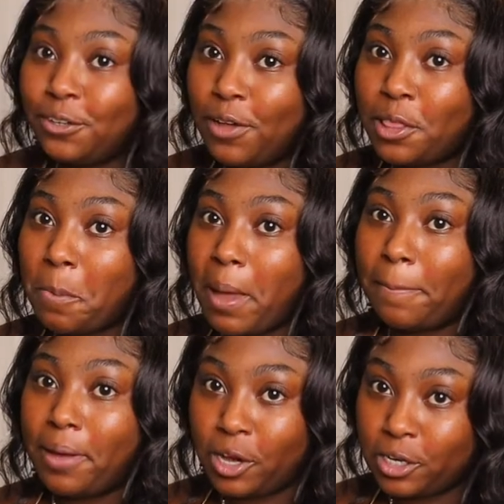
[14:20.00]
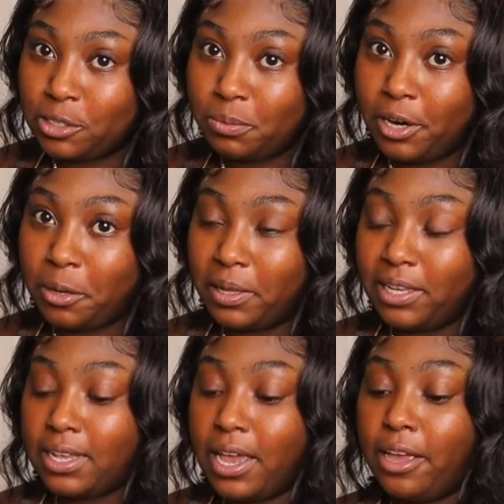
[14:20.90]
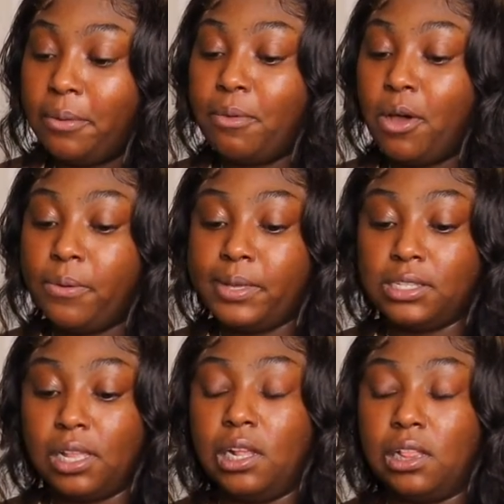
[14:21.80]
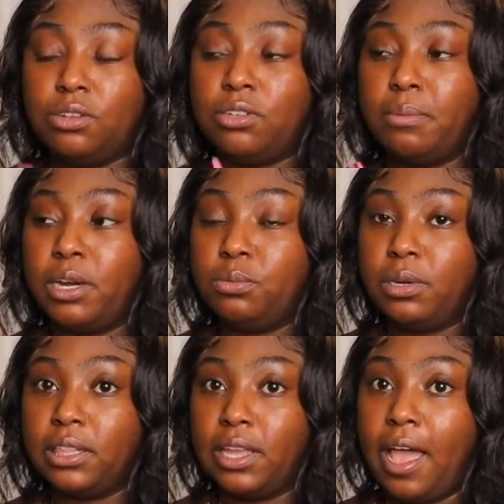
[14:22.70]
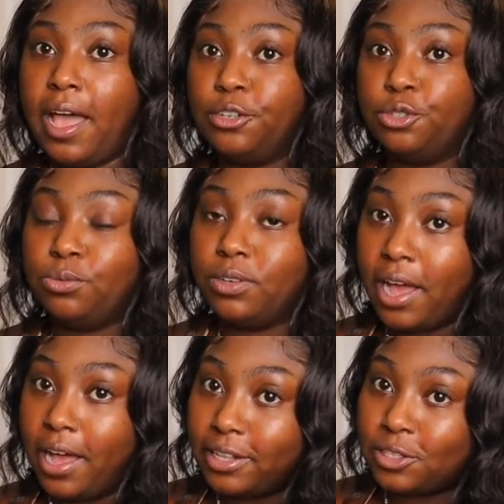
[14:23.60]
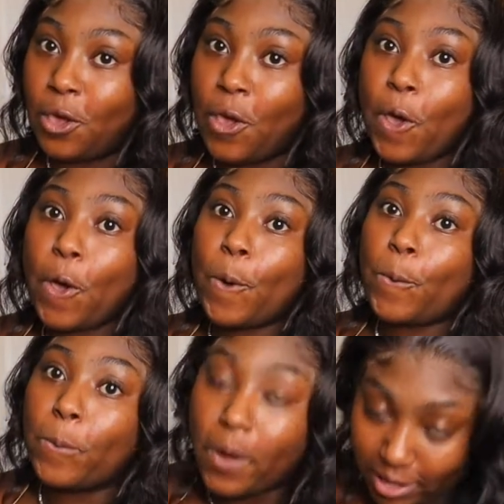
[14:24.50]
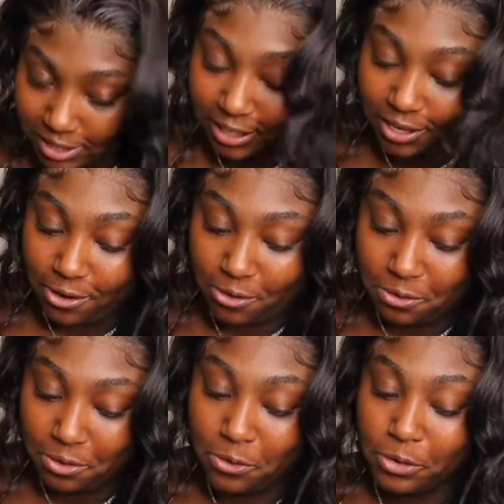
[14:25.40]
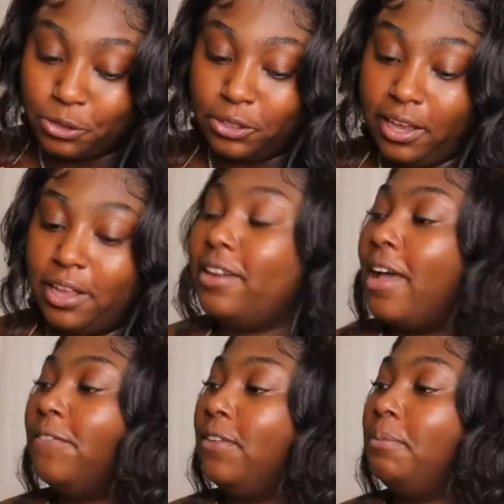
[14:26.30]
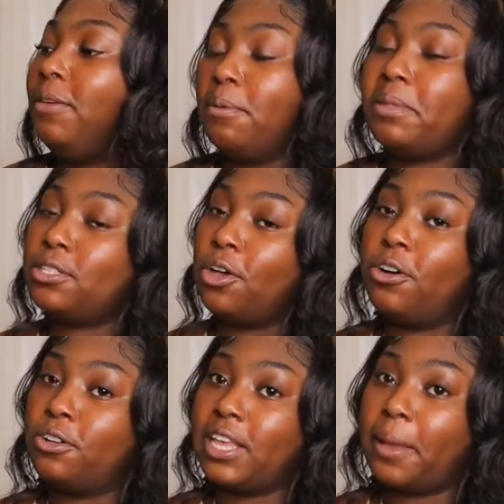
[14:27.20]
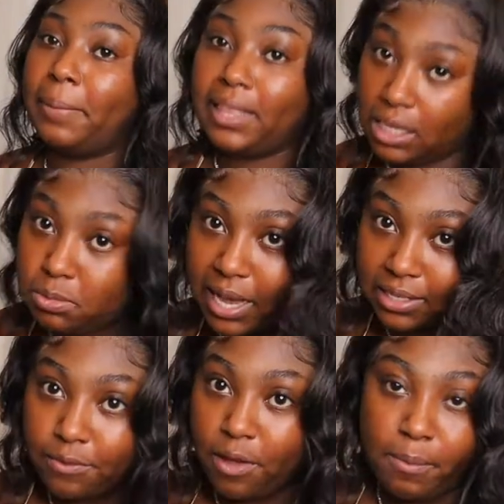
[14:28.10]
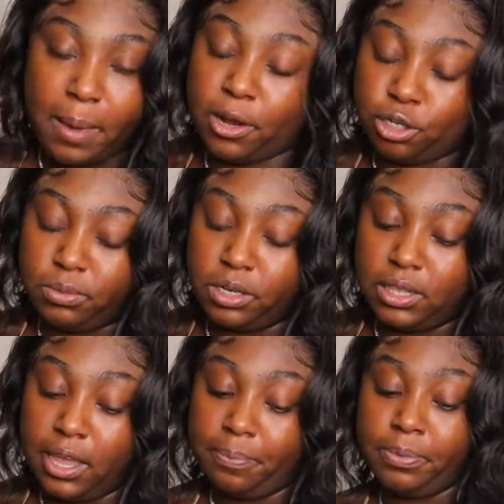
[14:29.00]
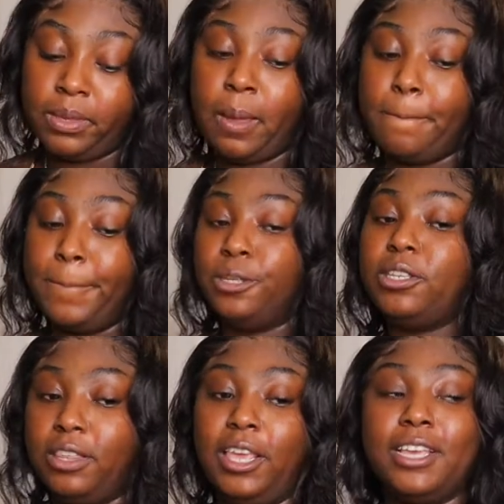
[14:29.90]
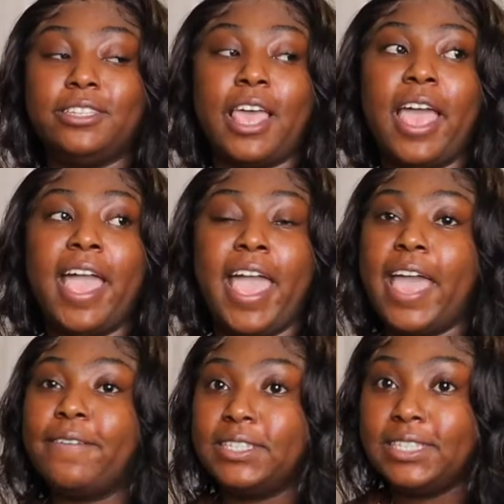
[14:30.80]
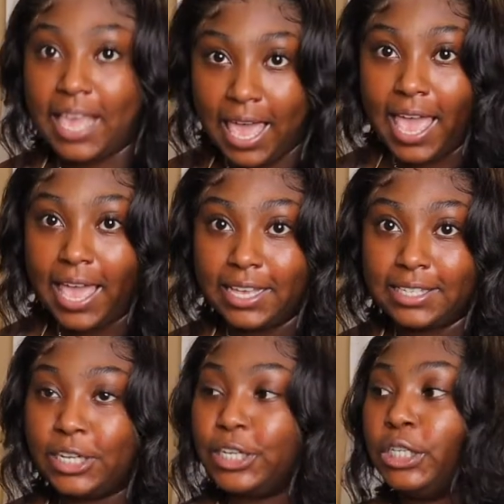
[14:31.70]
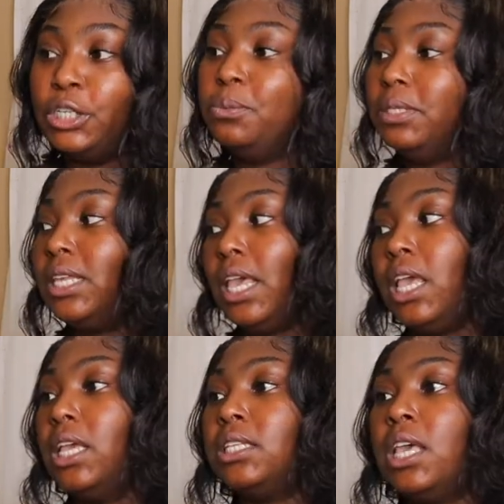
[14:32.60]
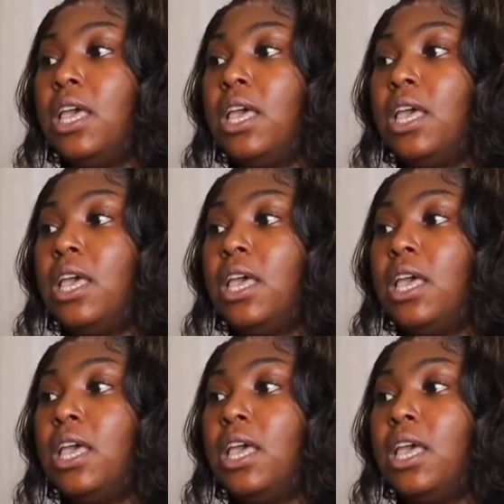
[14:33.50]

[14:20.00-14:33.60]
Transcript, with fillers: follow my Poshmark, because I am always selling clothes on Poshmark that I do not want, y'all, or cannot fit me from these hauls. Like, please buy stuff on my Poshmark. Like, most of the things have tags. They're new with tags.